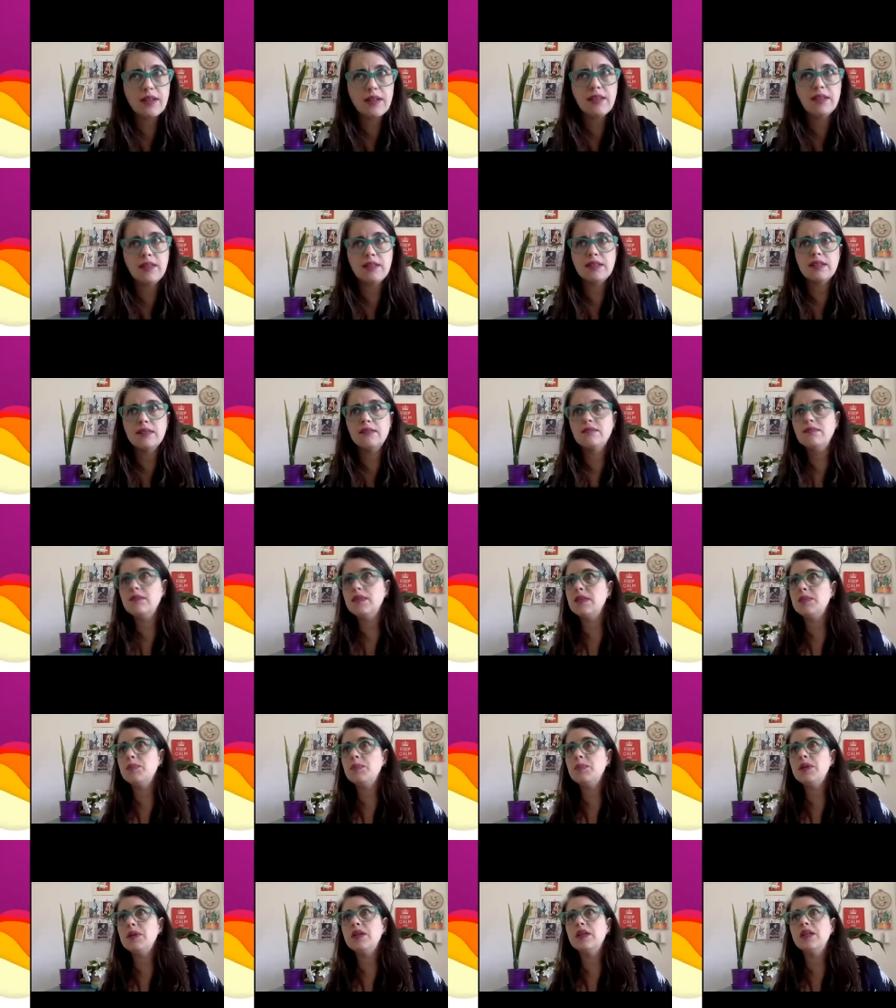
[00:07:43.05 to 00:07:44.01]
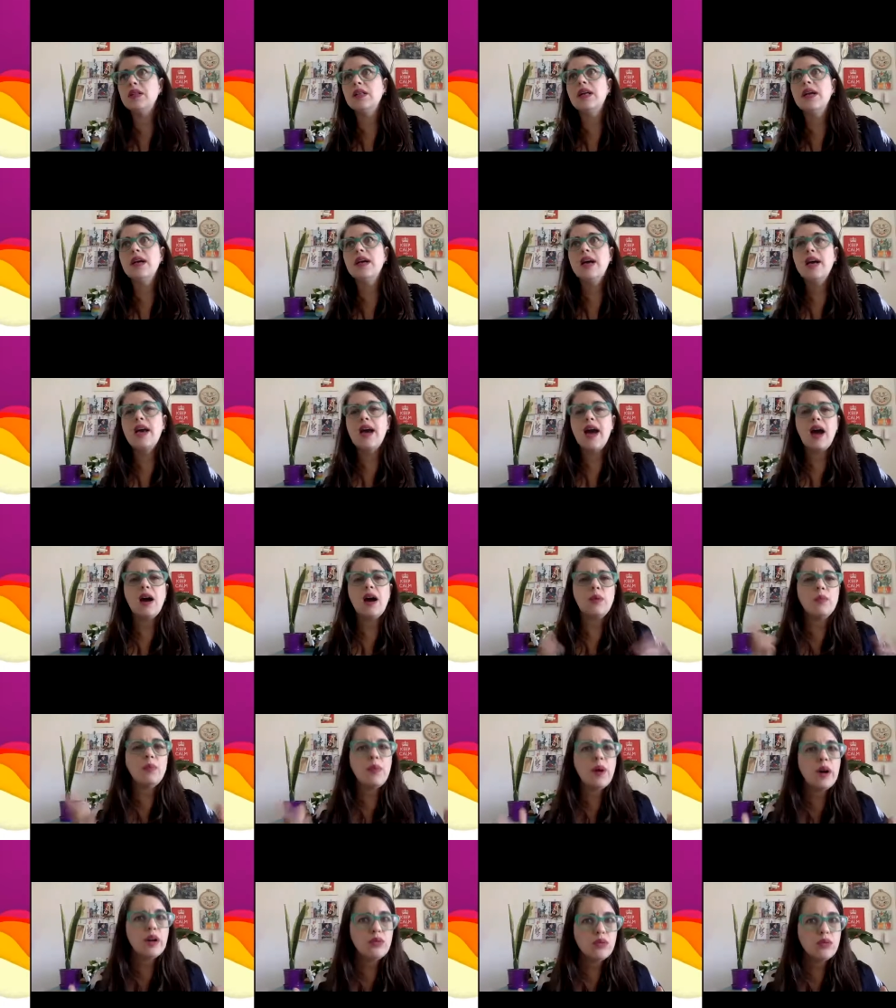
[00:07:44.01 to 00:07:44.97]
That's typical
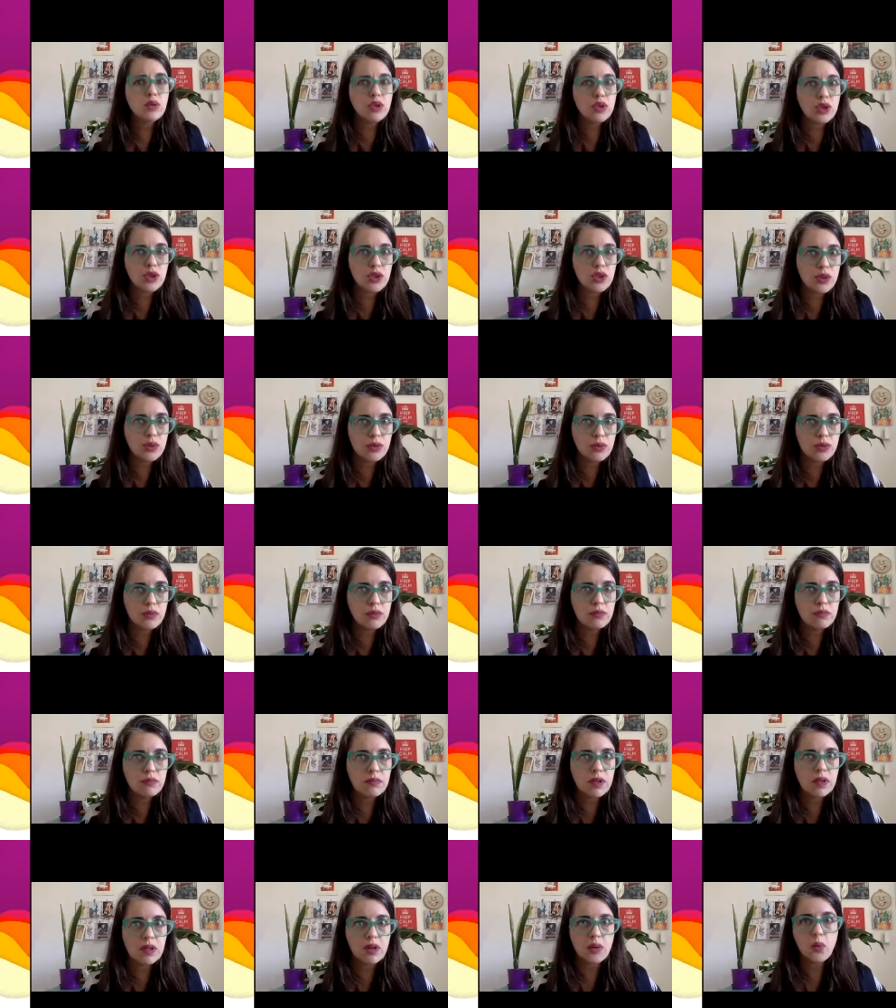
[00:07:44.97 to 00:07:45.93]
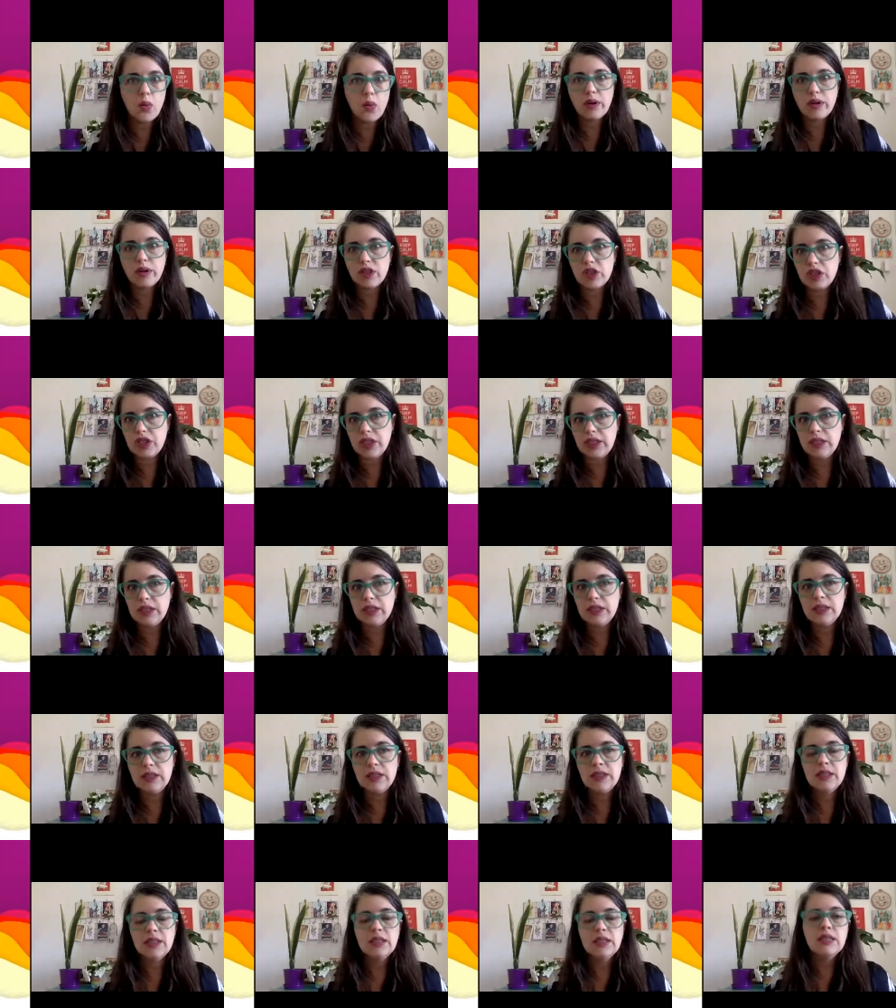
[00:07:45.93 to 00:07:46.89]
about you worksheet.
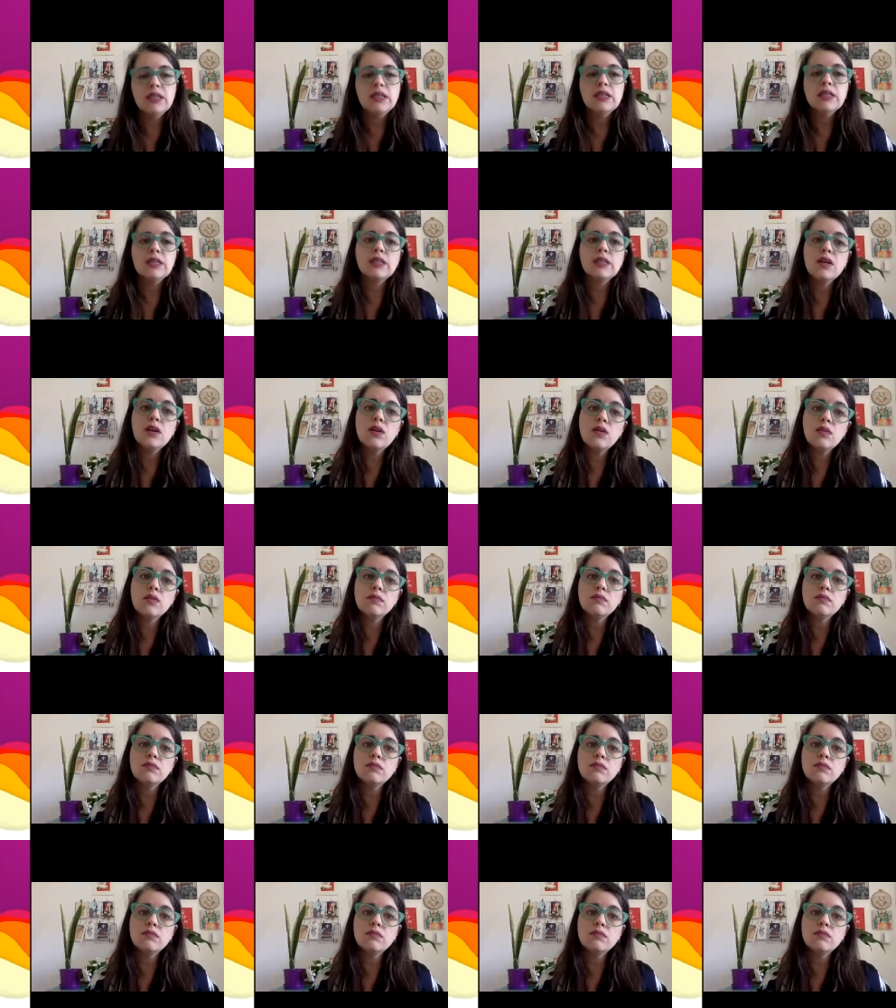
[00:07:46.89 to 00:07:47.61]
So